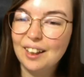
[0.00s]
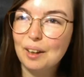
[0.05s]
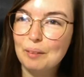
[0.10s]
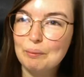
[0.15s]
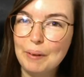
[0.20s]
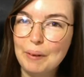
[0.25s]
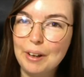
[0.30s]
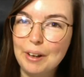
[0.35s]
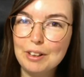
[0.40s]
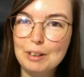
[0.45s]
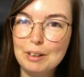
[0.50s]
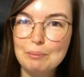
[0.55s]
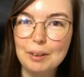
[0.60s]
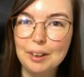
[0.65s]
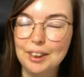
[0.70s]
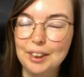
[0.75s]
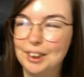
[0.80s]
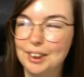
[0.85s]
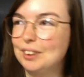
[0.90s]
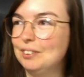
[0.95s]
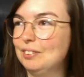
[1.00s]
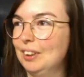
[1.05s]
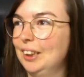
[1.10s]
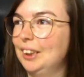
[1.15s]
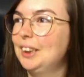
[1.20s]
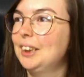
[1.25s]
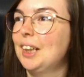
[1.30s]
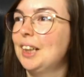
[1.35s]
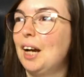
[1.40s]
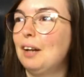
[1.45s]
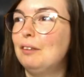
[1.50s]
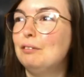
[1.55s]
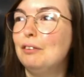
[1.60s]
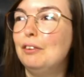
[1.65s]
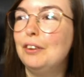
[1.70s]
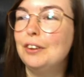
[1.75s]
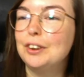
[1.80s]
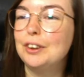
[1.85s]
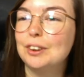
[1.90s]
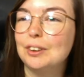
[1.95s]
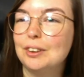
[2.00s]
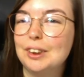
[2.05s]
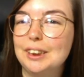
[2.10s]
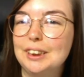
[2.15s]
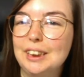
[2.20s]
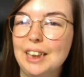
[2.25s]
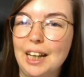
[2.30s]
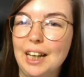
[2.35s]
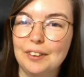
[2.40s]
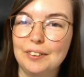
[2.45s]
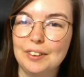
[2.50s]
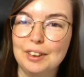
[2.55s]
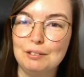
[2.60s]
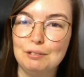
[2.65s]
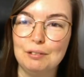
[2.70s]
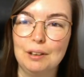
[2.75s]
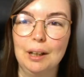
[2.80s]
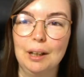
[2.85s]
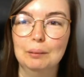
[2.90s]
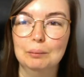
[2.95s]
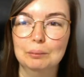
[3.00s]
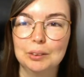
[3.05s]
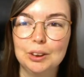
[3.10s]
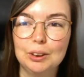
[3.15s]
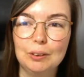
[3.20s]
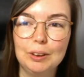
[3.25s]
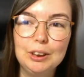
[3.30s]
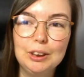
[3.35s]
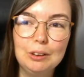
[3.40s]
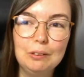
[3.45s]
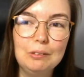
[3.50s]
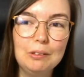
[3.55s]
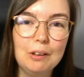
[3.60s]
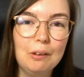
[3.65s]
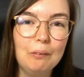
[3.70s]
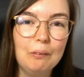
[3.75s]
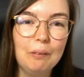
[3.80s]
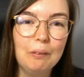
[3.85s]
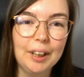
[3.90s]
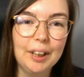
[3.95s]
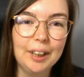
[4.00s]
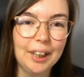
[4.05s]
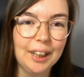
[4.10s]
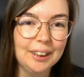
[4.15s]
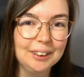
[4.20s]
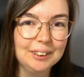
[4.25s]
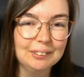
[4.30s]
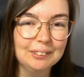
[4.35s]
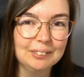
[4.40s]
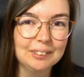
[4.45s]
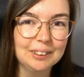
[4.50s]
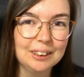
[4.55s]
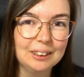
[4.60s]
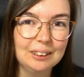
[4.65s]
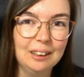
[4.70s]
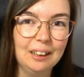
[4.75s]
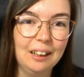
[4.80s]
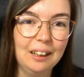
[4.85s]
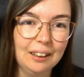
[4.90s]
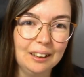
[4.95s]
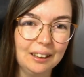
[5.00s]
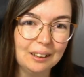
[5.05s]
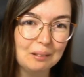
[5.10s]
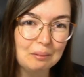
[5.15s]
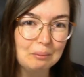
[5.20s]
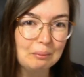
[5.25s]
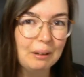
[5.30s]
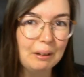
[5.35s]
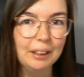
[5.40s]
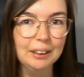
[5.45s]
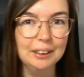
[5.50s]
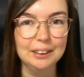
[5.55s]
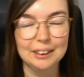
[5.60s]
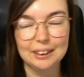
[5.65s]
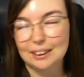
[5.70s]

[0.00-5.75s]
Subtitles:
bear in mind, right, I worked on a dairy farm, so I don't know why I don't like mud.